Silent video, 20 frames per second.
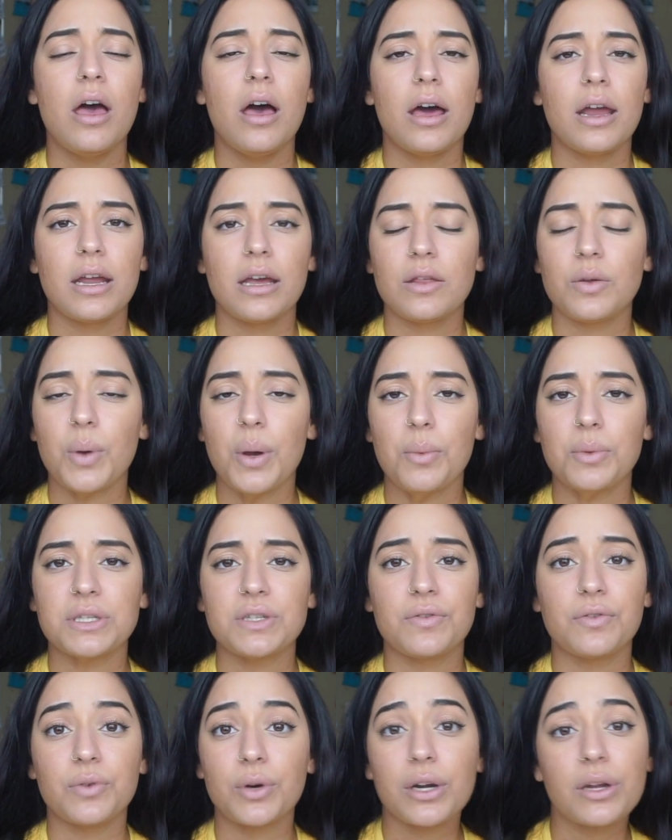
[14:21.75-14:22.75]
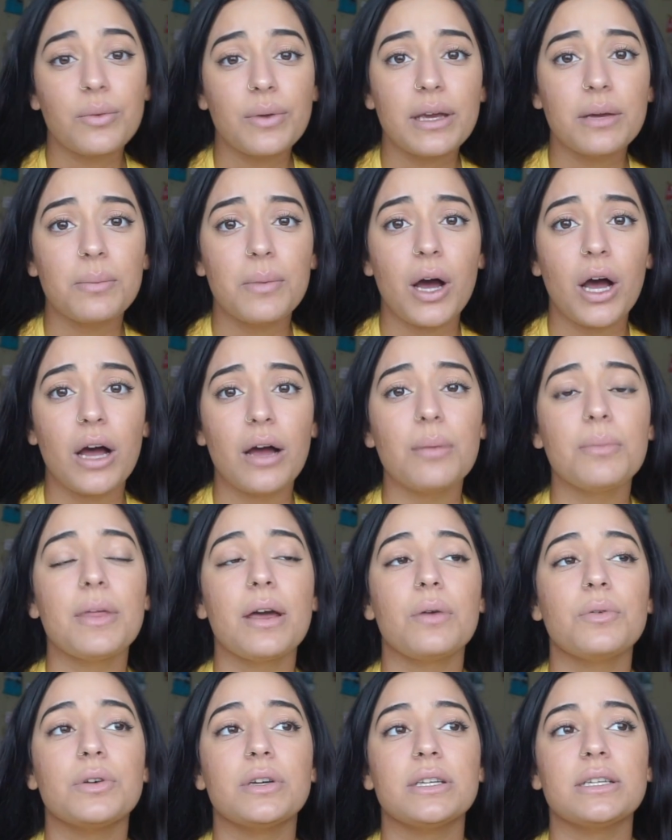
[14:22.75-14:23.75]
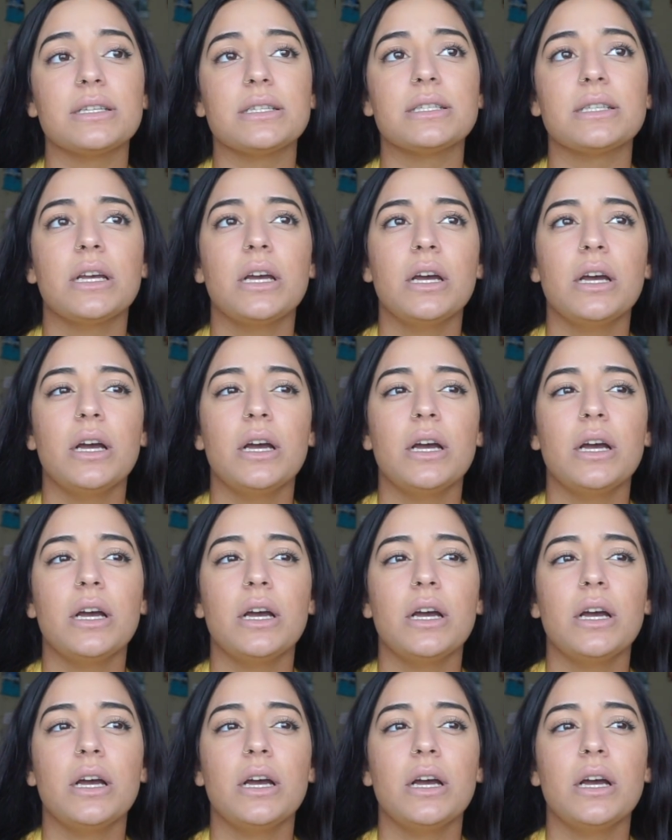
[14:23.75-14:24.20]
Another one was a 40-week mom that was